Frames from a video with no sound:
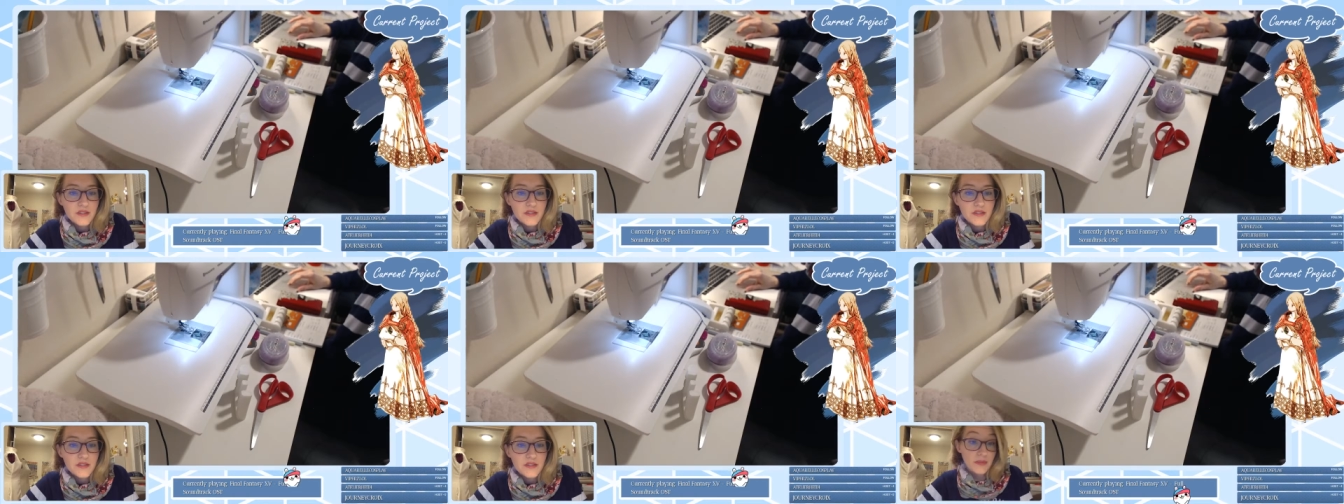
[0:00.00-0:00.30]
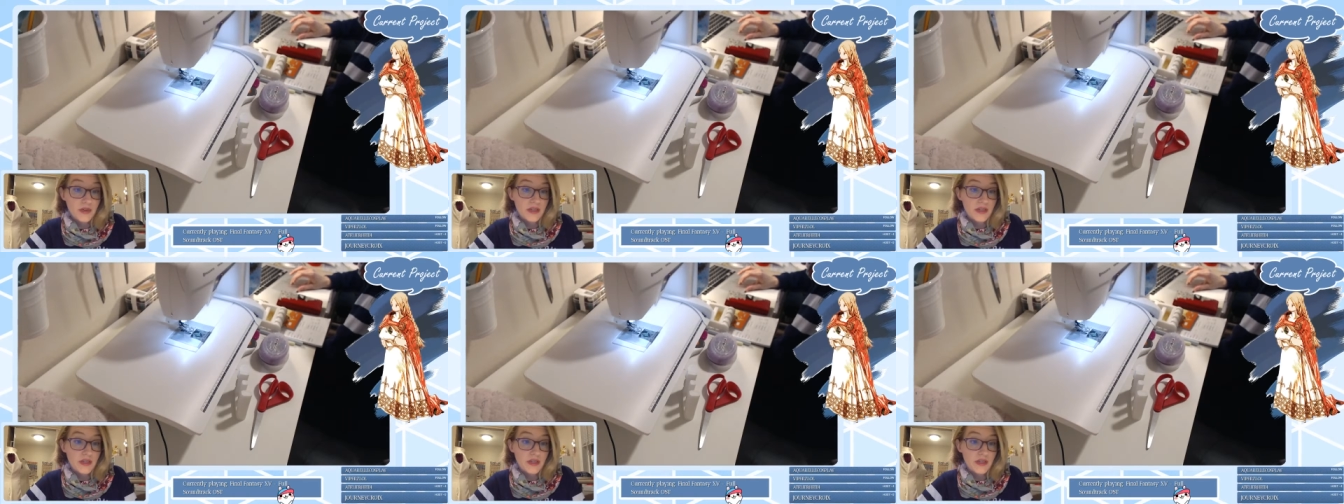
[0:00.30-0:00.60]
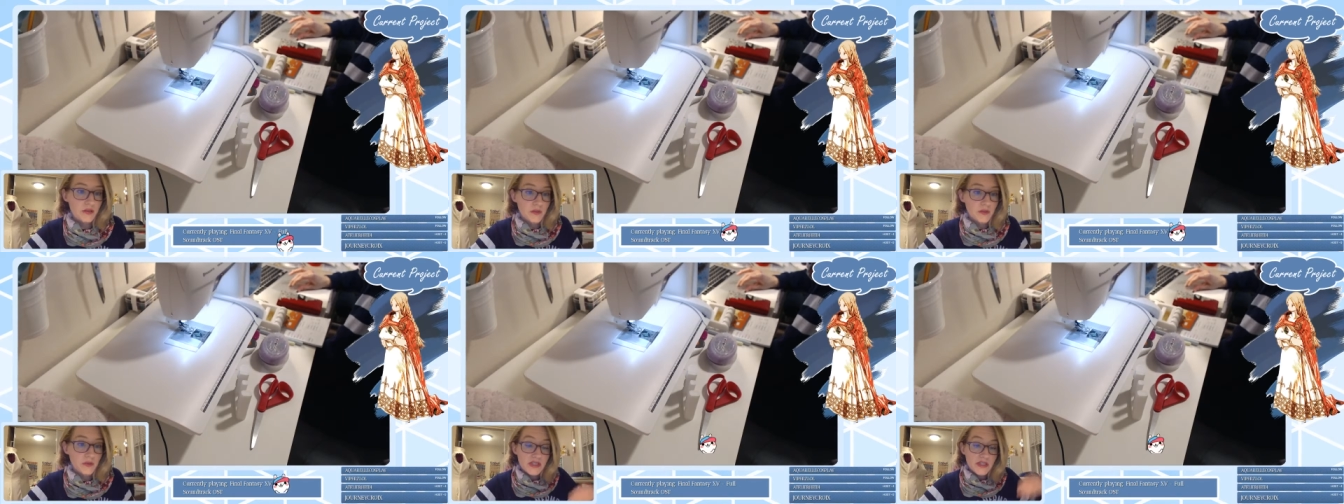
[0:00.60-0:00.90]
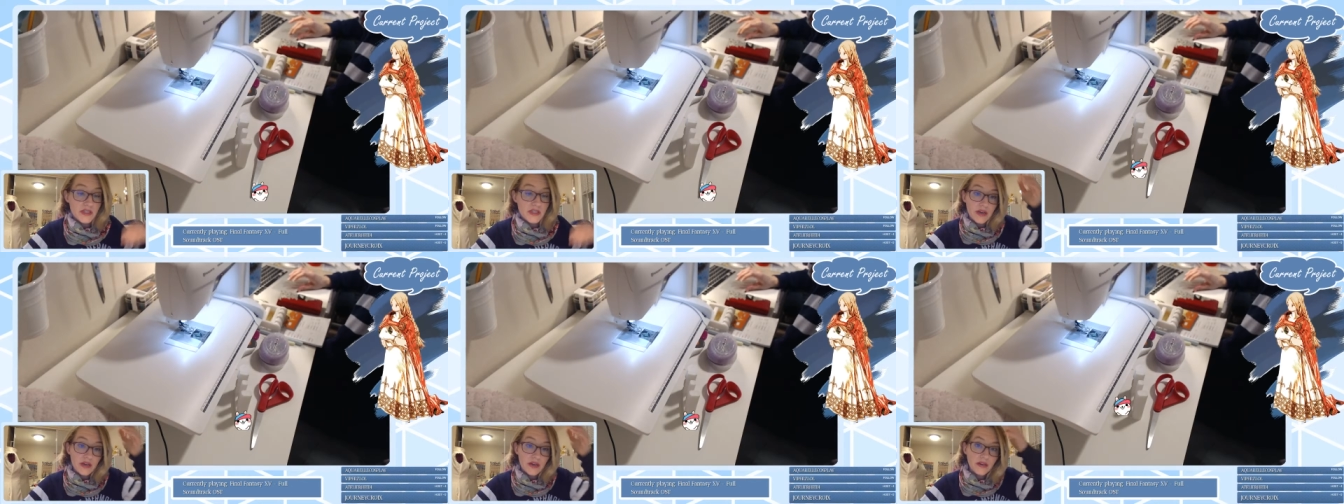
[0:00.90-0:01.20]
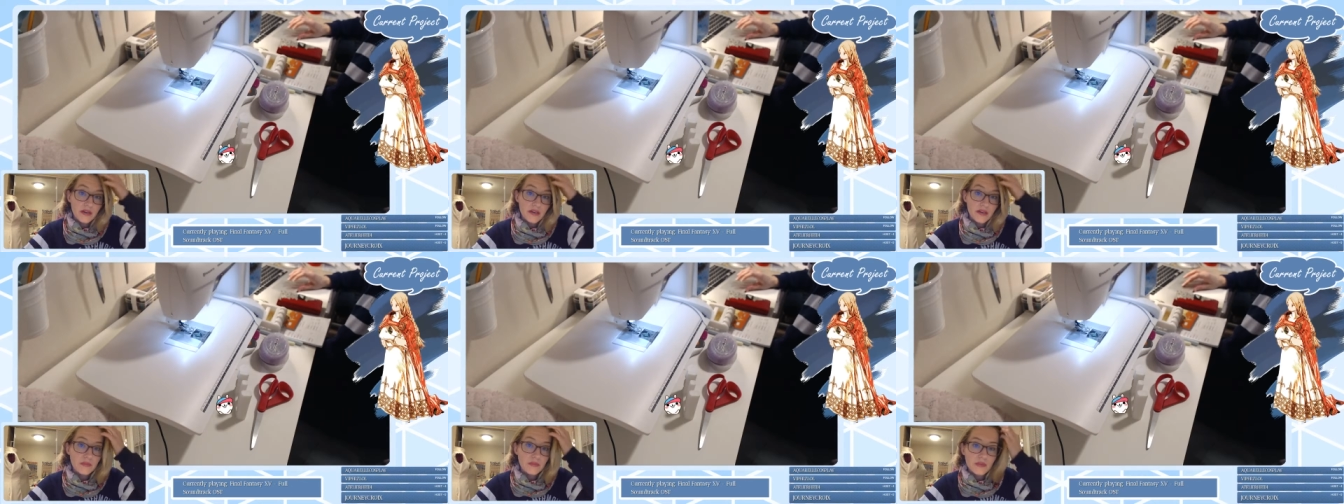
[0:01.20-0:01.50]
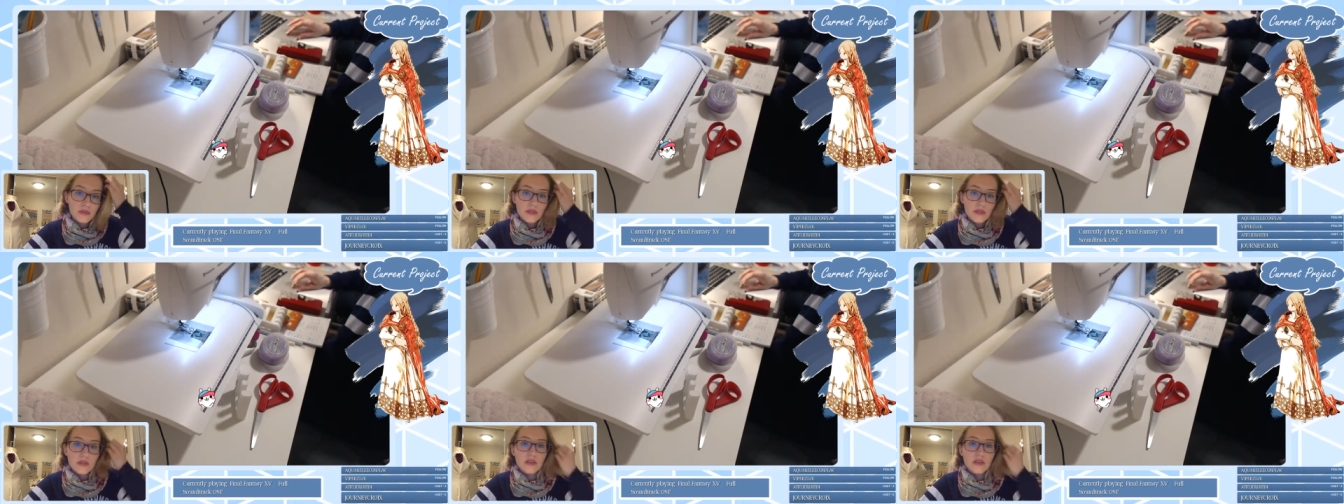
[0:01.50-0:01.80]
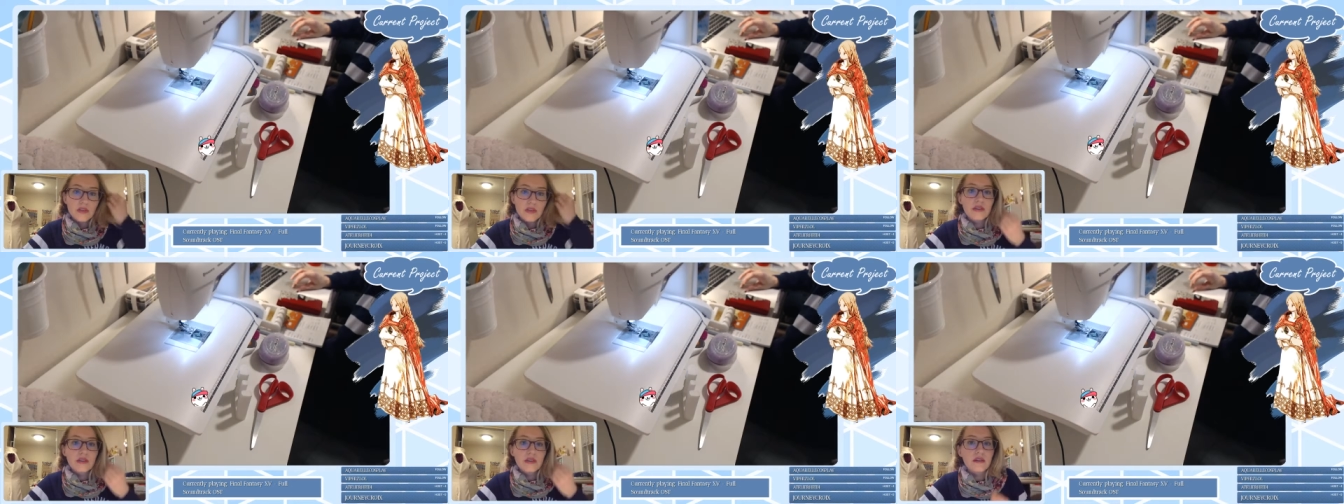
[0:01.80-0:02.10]
my song request back up.
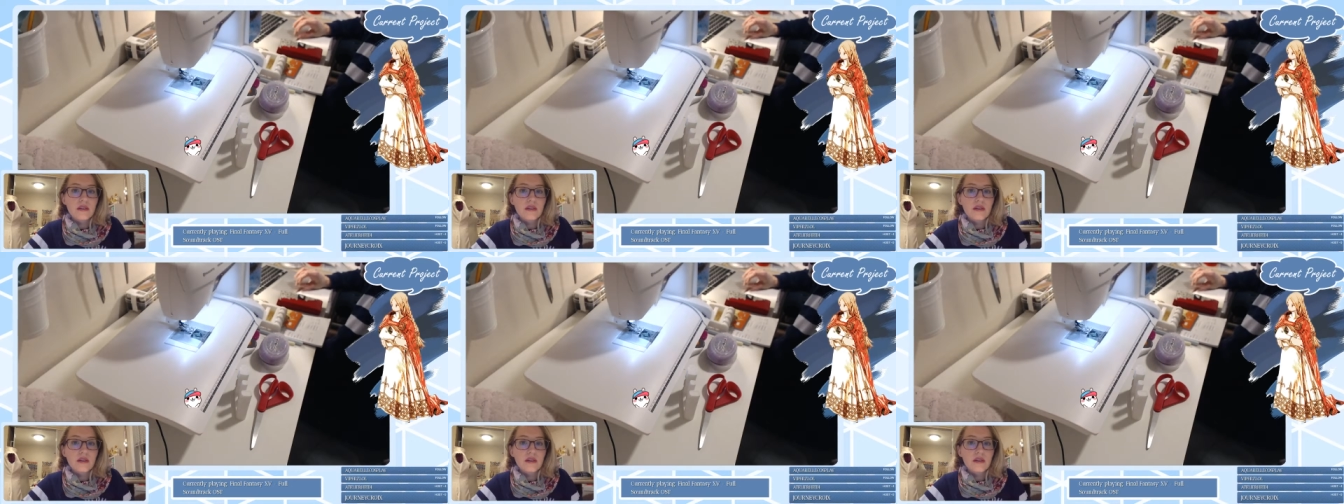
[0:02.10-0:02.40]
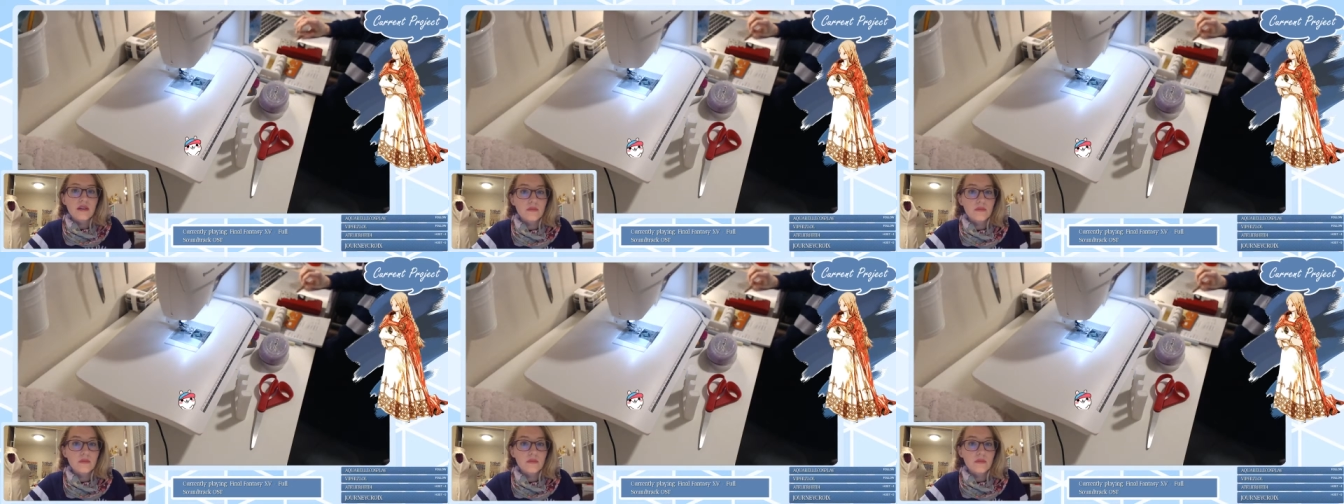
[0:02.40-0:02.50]
Oh,